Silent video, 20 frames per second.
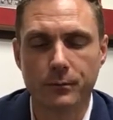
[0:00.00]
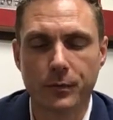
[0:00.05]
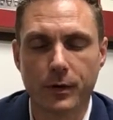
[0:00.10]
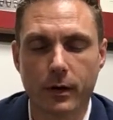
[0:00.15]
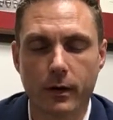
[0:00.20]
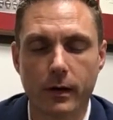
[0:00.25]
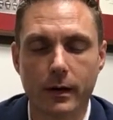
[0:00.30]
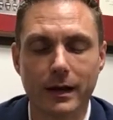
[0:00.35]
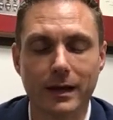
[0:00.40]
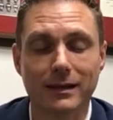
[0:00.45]
All
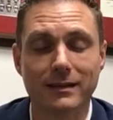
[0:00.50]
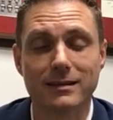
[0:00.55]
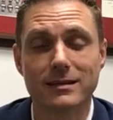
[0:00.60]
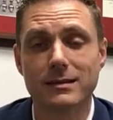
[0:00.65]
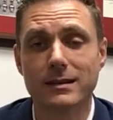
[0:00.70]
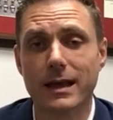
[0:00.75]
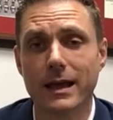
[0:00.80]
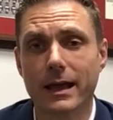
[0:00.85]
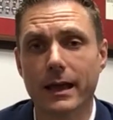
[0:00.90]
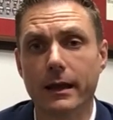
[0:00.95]
right.
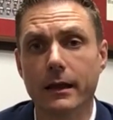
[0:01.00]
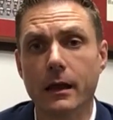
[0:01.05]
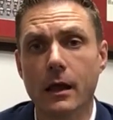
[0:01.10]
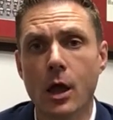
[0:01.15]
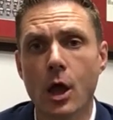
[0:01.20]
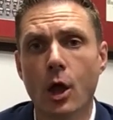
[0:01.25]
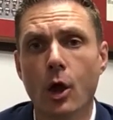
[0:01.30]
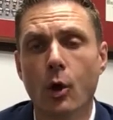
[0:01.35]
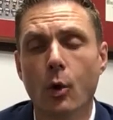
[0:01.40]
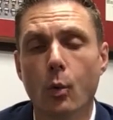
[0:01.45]
Instead,
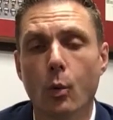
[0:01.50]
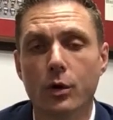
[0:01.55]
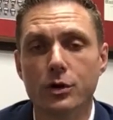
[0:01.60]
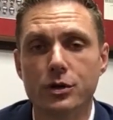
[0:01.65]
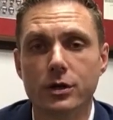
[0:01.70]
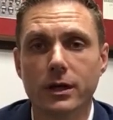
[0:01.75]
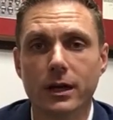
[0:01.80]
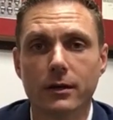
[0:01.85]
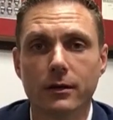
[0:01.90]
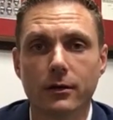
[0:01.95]
what
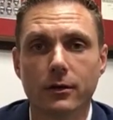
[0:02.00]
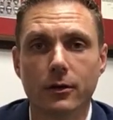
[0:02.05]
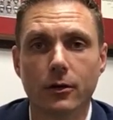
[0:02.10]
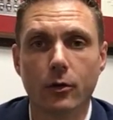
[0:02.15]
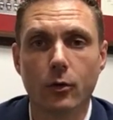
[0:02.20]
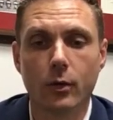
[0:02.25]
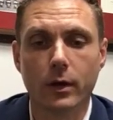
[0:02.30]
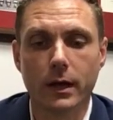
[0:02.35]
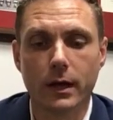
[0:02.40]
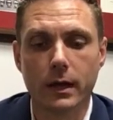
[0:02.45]
you need to
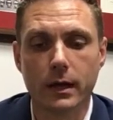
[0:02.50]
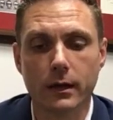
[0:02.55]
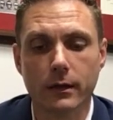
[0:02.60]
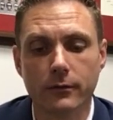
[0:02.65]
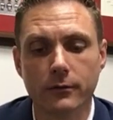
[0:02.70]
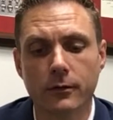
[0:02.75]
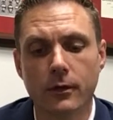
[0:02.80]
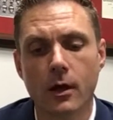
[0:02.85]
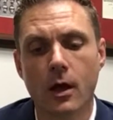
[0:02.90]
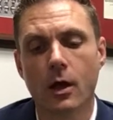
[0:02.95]
do
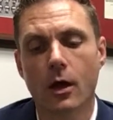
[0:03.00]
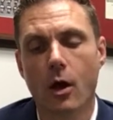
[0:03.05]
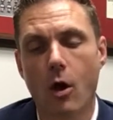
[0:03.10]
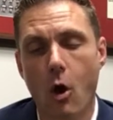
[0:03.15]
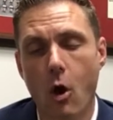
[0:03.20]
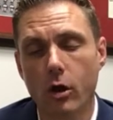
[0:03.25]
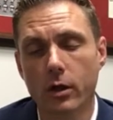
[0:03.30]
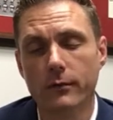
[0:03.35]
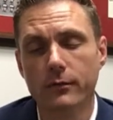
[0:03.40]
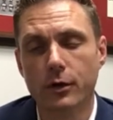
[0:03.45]
is
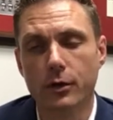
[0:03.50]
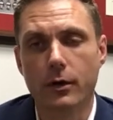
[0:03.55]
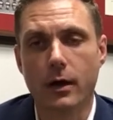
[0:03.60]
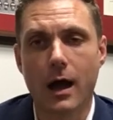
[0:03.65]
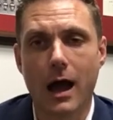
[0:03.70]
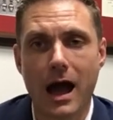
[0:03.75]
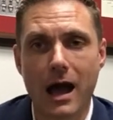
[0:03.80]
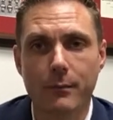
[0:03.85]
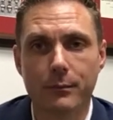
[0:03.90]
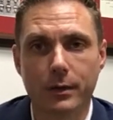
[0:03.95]
all of your
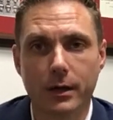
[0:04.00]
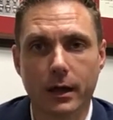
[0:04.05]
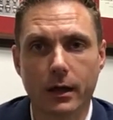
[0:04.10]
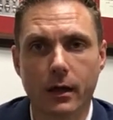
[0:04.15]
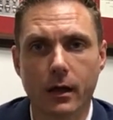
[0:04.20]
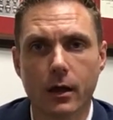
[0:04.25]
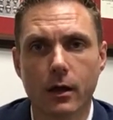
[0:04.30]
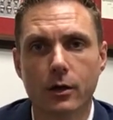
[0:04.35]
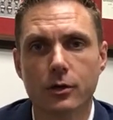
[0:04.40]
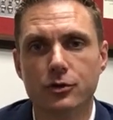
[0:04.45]
copy
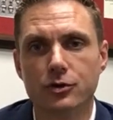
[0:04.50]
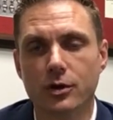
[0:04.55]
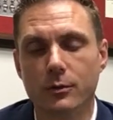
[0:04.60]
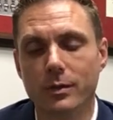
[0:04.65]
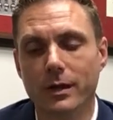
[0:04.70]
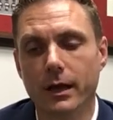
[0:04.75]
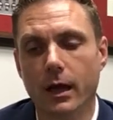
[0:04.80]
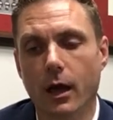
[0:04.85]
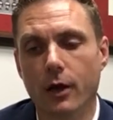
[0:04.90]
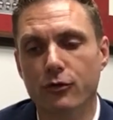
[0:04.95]
should
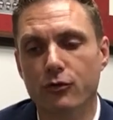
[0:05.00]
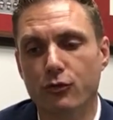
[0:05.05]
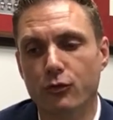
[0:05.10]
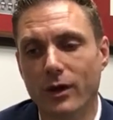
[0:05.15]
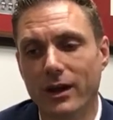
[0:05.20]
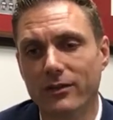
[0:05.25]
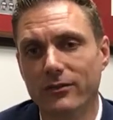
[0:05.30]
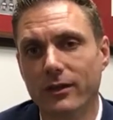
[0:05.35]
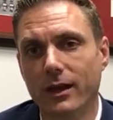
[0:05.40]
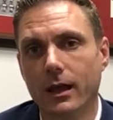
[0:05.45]
be
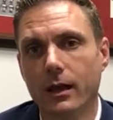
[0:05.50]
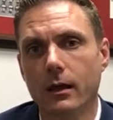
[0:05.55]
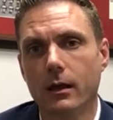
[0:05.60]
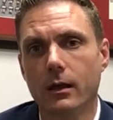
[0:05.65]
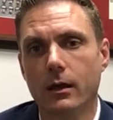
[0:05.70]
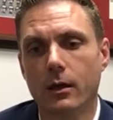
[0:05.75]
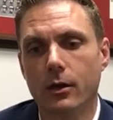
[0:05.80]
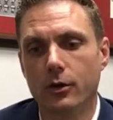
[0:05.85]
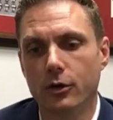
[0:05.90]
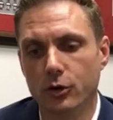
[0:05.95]
addressing
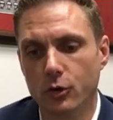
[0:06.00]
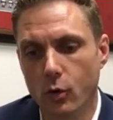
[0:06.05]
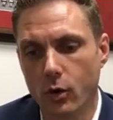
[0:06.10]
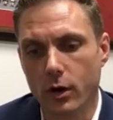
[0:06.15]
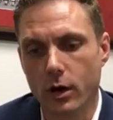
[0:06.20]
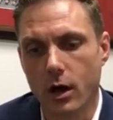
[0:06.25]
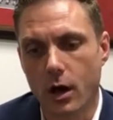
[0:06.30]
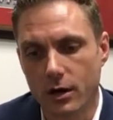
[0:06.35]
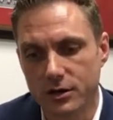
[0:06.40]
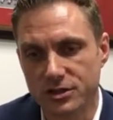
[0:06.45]
your
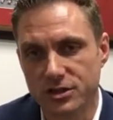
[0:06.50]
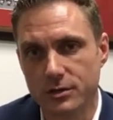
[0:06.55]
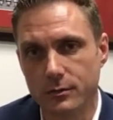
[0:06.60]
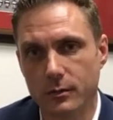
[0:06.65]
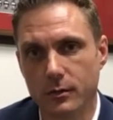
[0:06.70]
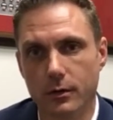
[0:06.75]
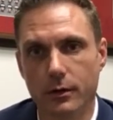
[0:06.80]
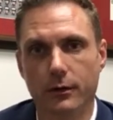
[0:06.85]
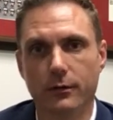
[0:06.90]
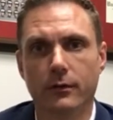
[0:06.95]

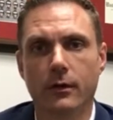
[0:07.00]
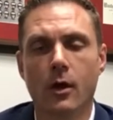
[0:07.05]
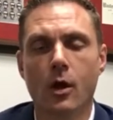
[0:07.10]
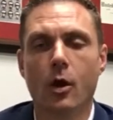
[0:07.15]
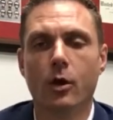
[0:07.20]
customers.